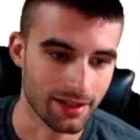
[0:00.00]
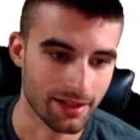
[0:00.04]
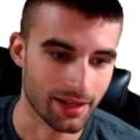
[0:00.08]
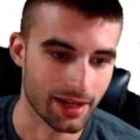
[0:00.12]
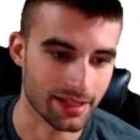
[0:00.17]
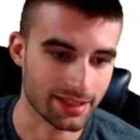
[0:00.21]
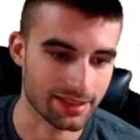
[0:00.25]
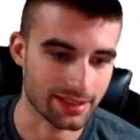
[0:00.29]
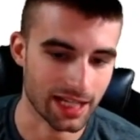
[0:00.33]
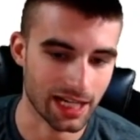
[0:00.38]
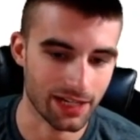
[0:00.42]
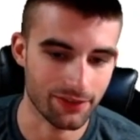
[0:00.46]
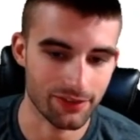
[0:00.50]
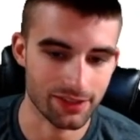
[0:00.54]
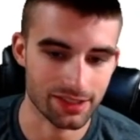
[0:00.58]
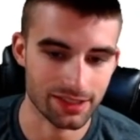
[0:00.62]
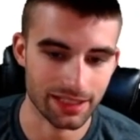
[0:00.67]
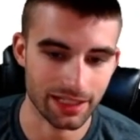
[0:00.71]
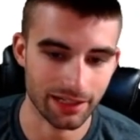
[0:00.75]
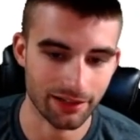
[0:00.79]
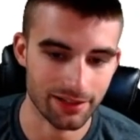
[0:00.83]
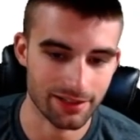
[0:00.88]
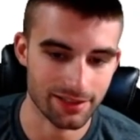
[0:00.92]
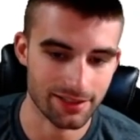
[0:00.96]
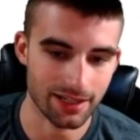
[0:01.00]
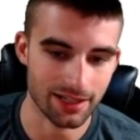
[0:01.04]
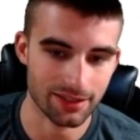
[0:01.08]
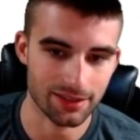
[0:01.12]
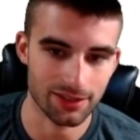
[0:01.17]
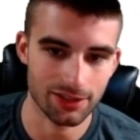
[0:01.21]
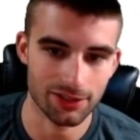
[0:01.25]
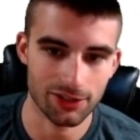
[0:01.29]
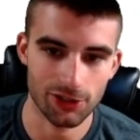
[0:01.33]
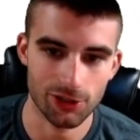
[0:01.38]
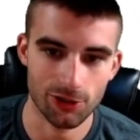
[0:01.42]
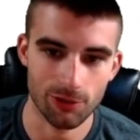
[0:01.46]
It's kind of a scary stack
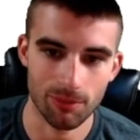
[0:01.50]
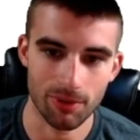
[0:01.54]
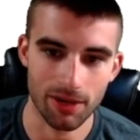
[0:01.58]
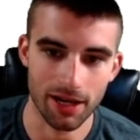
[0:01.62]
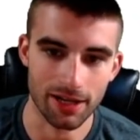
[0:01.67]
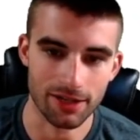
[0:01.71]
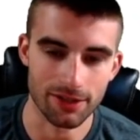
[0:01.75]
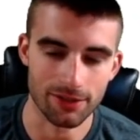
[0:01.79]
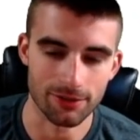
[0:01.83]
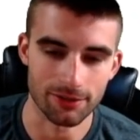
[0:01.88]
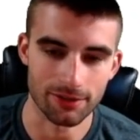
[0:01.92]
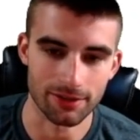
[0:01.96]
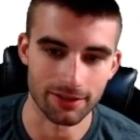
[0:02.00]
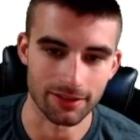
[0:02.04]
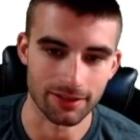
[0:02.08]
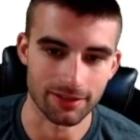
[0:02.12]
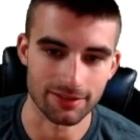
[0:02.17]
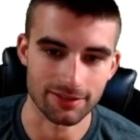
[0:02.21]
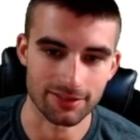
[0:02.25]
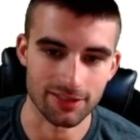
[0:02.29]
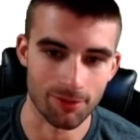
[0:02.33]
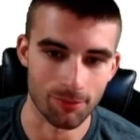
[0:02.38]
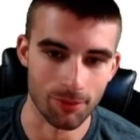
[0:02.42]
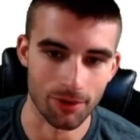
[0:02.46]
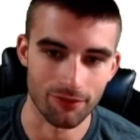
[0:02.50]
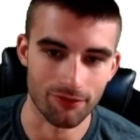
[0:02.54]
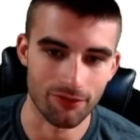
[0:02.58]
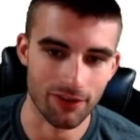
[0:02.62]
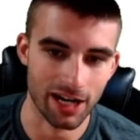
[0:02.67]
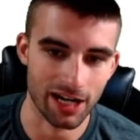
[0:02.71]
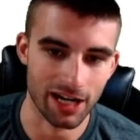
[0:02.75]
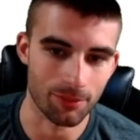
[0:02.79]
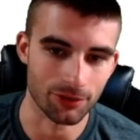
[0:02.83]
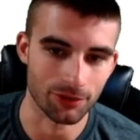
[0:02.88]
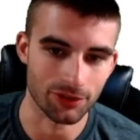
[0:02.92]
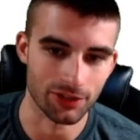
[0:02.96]
to do, but I do think it's somewhat
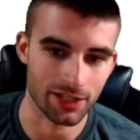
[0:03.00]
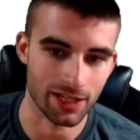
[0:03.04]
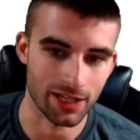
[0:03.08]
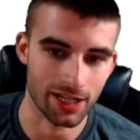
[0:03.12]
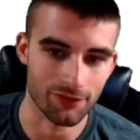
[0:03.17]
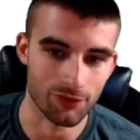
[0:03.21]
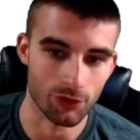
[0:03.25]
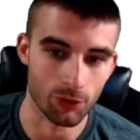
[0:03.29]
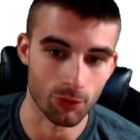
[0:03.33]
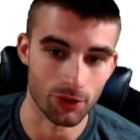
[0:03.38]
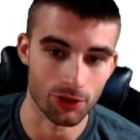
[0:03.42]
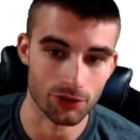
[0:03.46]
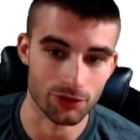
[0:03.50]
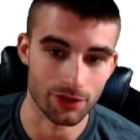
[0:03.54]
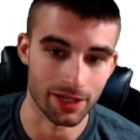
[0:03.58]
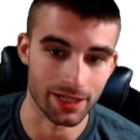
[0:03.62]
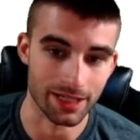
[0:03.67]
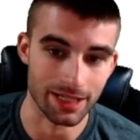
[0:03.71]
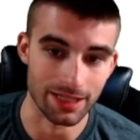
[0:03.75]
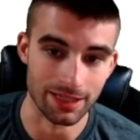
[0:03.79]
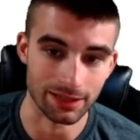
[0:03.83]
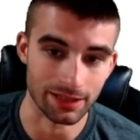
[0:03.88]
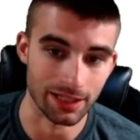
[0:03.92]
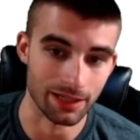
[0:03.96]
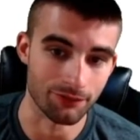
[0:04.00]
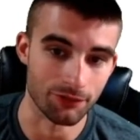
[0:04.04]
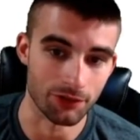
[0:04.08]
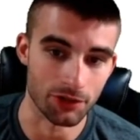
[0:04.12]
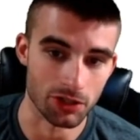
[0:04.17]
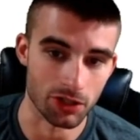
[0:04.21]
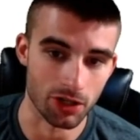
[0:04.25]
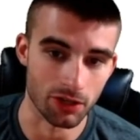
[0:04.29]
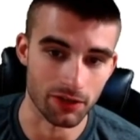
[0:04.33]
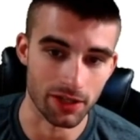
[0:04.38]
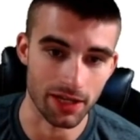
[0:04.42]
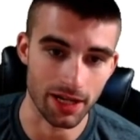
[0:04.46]
viable today if you want to try to get leverage
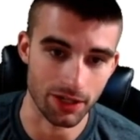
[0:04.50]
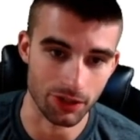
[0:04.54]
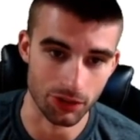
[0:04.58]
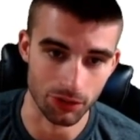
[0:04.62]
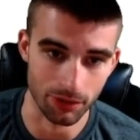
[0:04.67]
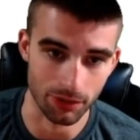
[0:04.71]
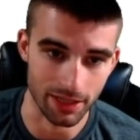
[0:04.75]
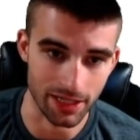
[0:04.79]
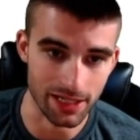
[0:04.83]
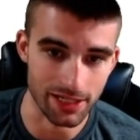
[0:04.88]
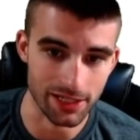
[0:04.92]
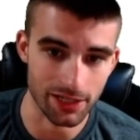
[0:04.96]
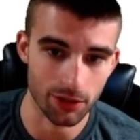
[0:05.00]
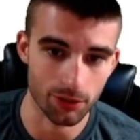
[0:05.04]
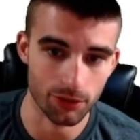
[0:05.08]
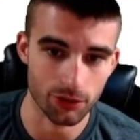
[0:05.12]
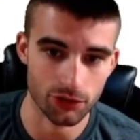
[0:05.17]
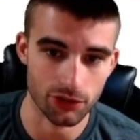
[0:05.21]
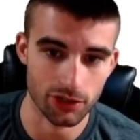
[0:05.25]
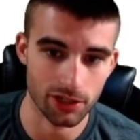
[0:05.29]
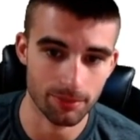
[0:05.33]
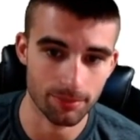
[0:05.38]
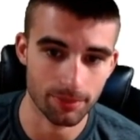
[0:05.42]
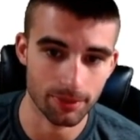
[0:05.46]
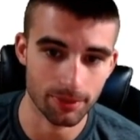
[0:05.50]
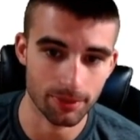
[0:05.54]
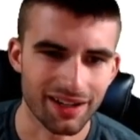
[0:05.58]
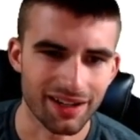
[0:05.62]
on the Andrew Heaney ownership.